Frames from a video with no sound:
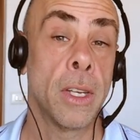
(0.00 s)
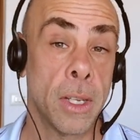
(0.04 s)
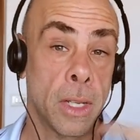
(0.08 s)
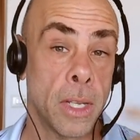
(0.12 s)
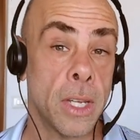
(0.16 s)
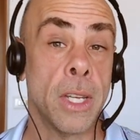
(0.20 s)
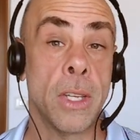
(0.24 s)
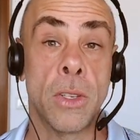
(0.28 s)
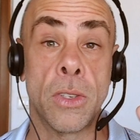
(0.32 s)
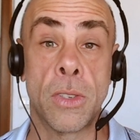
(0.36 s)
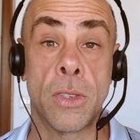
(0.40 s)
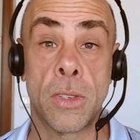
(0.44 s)

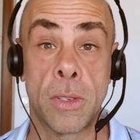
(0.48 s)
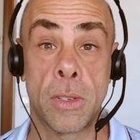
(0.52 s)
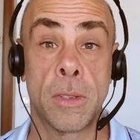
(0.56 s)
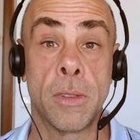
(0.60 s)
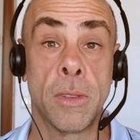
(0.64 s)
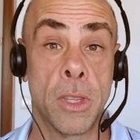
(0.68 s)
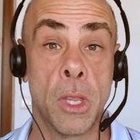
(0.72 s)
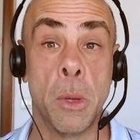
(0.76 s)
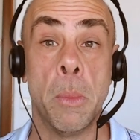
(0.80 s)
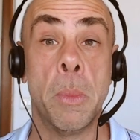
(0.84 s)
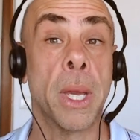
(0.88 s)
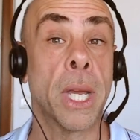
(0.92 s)
is
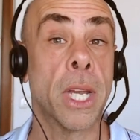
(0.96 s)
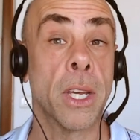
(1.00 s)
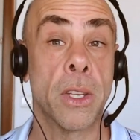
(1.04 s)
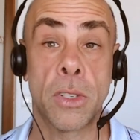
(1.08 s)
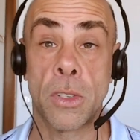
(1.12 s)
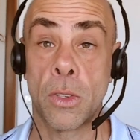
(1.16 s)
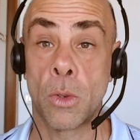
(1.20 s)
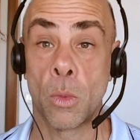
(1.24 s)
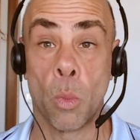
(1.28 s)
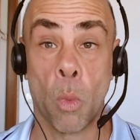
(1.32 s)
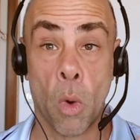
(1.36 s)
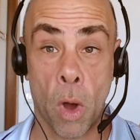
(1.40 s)
the
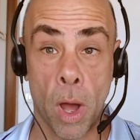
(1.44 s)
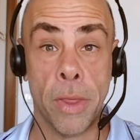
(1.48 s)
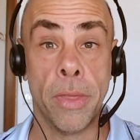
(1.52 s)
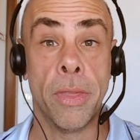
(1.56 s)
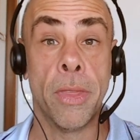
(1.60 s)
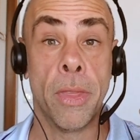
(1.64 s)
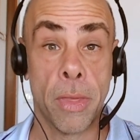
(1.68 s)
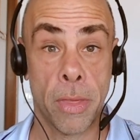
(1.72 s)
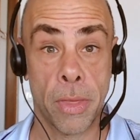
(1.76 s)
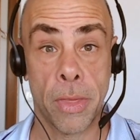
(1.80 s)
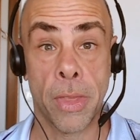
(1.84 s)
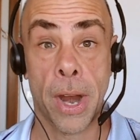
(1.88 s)
biggest one
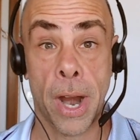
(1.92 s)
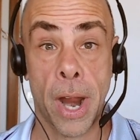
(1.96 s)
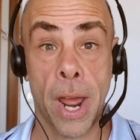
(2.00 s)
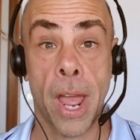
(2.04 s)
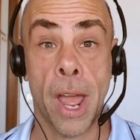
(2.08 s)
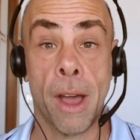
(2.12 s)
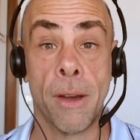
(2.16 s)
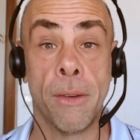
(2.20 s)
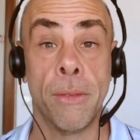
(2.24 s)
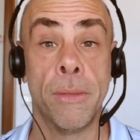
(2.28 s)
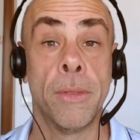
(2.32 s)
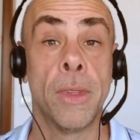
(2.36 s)
that I
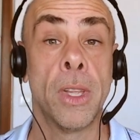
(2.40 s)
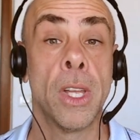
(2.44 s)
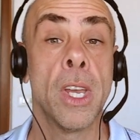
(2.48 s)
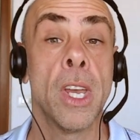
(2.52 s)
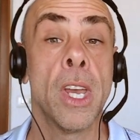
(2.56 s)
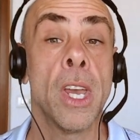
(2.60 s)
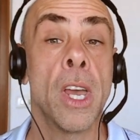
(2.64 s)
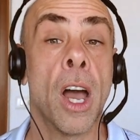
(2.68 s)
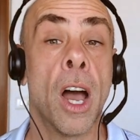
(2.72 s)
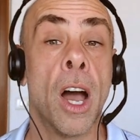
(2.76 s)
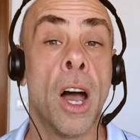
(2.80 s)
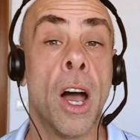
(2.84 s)
have.
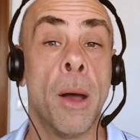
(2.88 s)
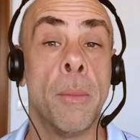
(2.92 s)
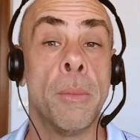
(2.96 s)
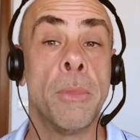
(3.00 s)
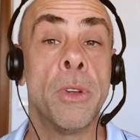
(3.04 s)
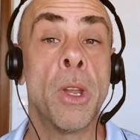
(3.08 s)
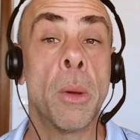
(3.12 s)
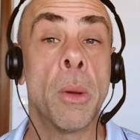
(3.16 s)
Number